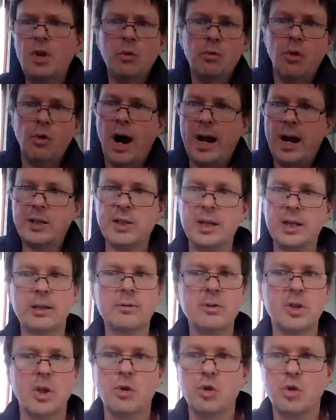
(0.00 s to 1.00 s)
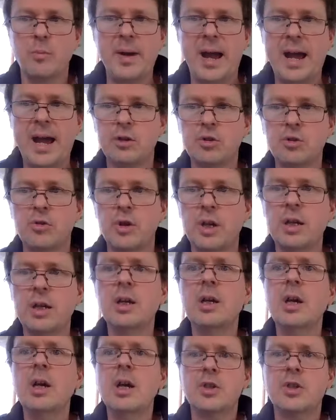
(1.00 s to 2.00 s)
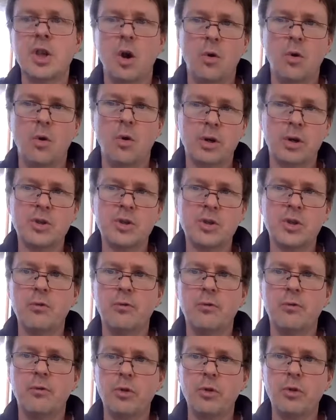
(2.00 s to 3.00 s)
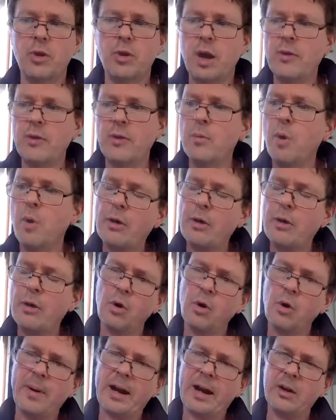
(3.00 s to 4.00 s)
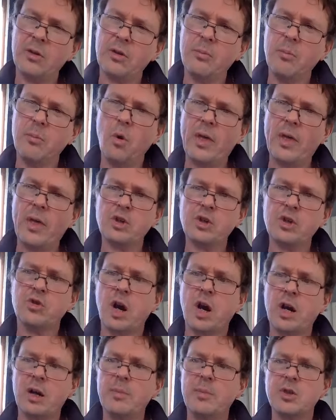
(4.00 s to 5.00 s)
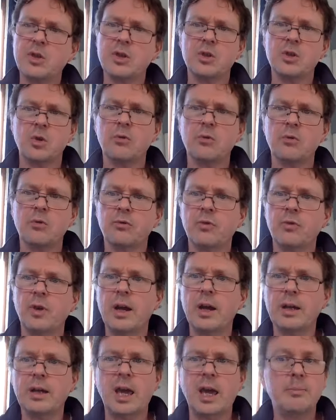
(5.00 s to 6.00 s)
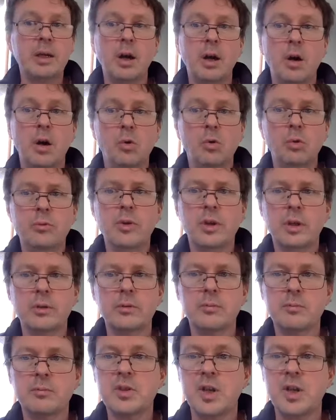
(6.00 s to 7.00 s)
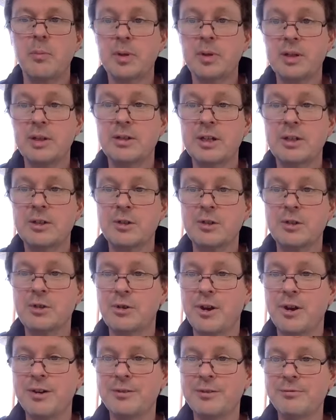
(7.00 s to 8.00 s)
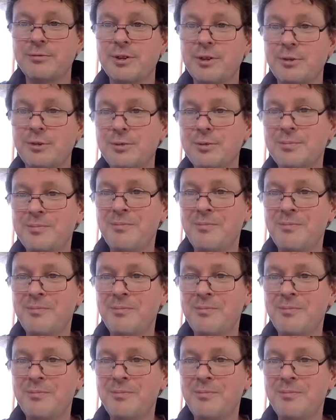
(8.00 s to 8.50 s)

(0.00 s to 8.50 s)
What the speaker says: rioting, social banditry, so on and so forth. And the more I thought about it, the more that struck me as a sort of gaping hole that somebody needed to try and fill.